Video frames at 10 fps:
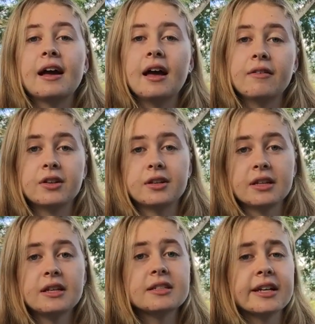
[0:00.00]

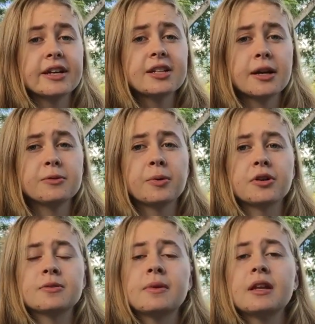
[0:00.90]
Evidently, stereotypes
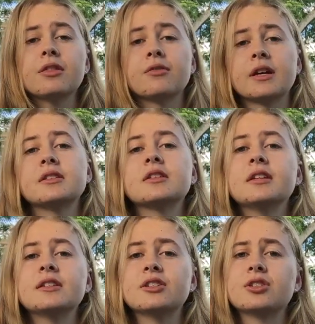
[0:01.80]
pose many threats to the
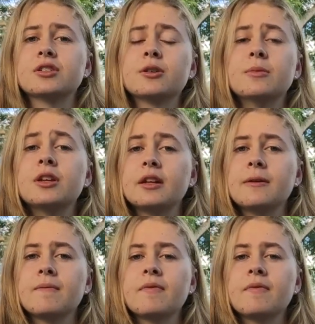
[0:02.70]
Indigenous community.